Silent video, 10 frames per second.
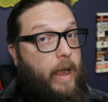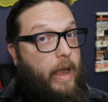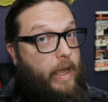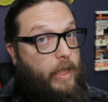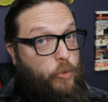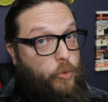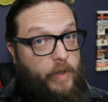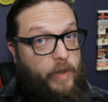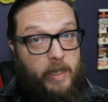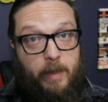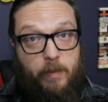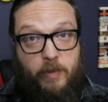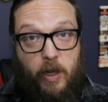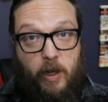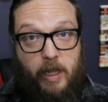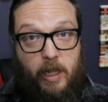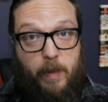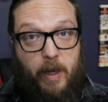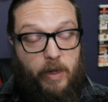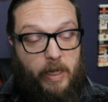And the movie I'm talking
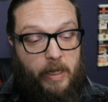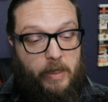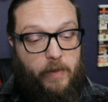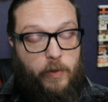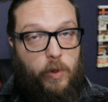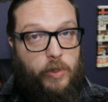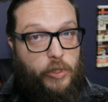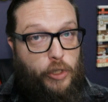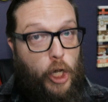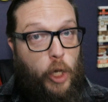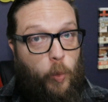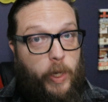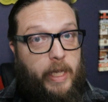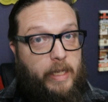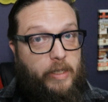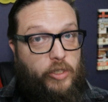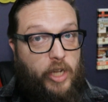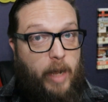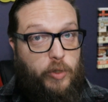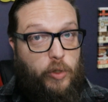about is, of course, John Wick
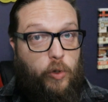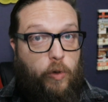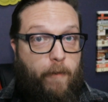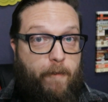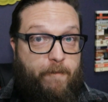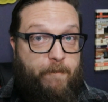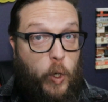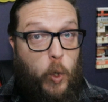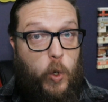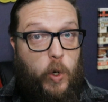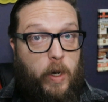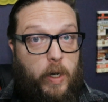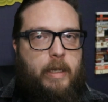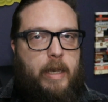Chapter 4.